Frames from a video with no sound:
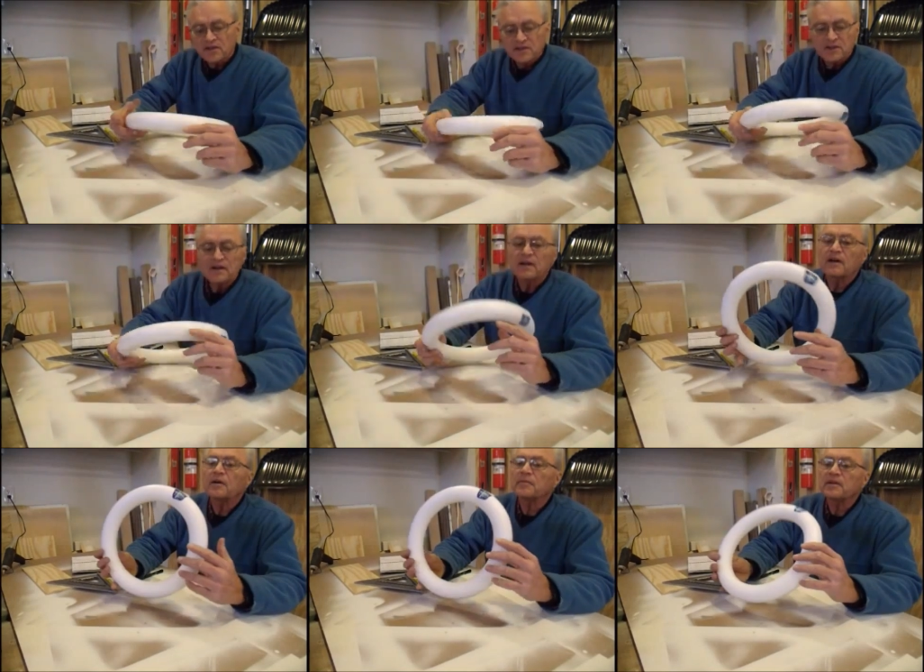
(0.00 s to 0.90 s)

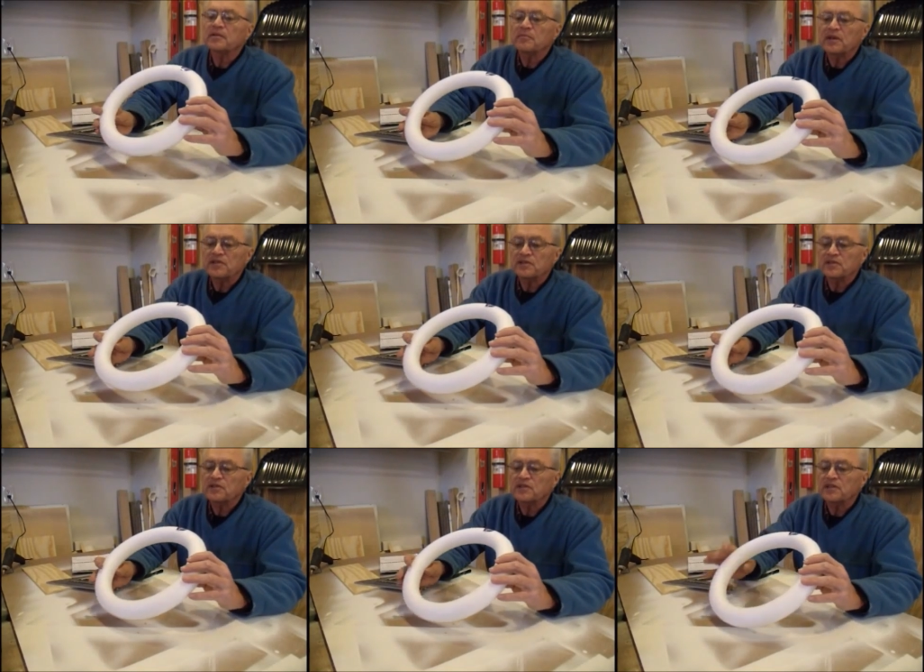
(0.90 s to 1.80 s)
It
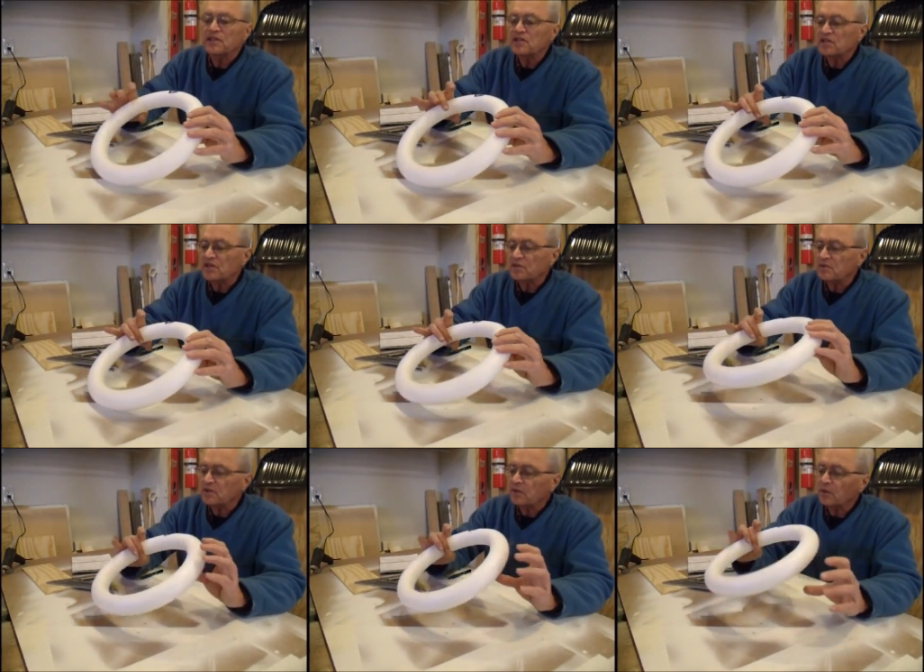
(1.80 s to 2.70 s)
measures 1
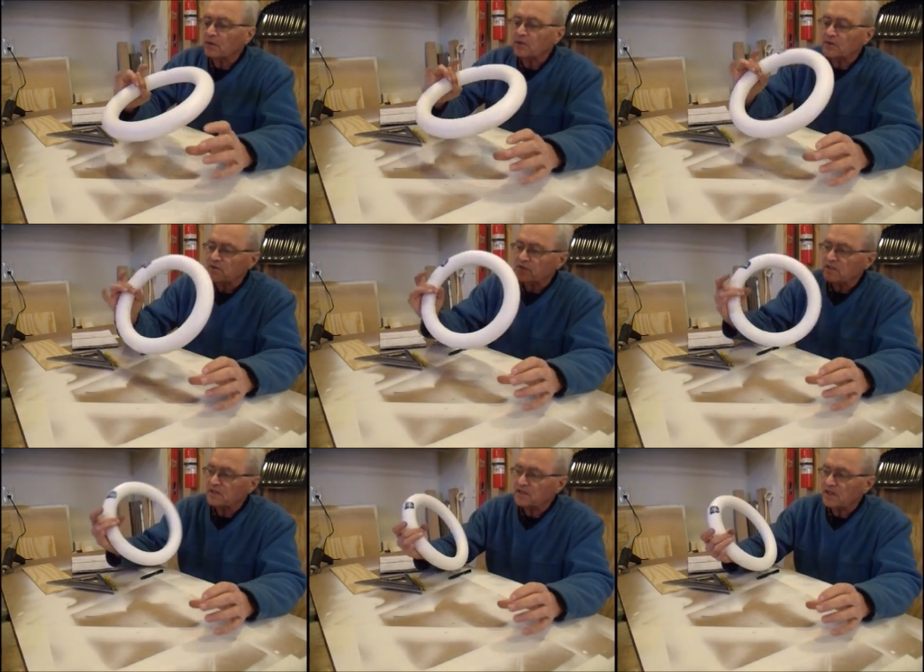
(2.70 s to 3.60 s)
3/4 inches
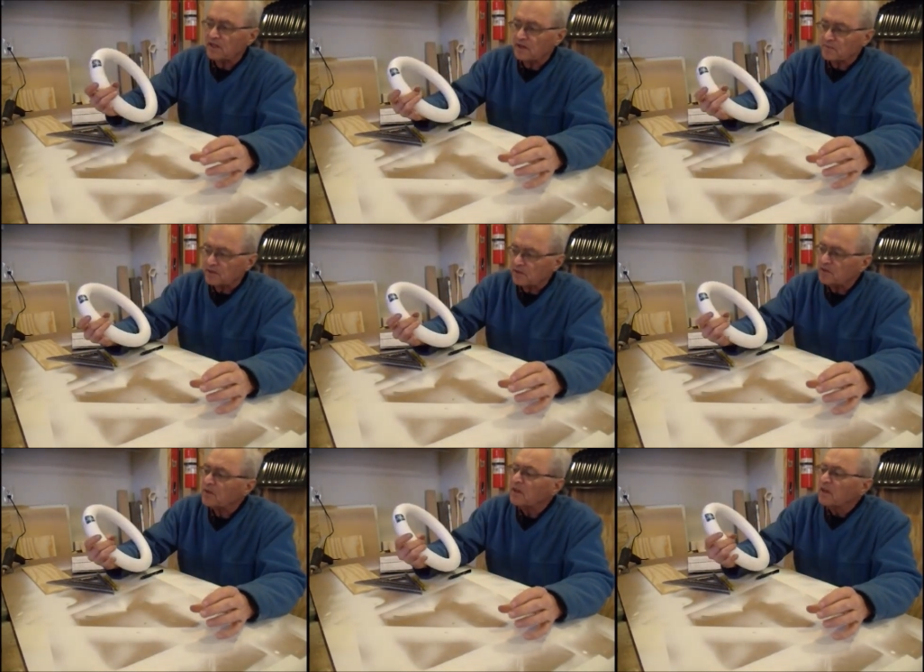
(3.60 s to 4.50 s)
in diameter,